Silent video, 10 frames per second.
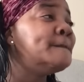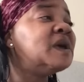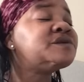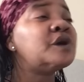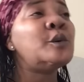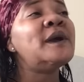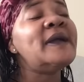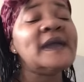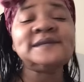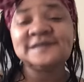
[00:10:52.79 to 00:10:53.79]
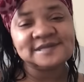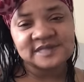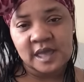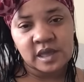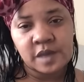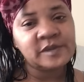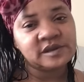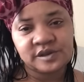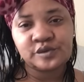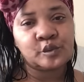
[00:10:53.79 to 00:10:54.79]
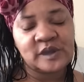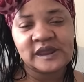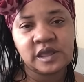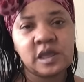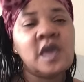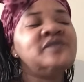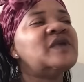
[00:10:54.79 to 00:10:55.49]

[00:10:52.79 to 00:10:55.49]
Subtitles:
Bitch, your ex is not coming to the wedding.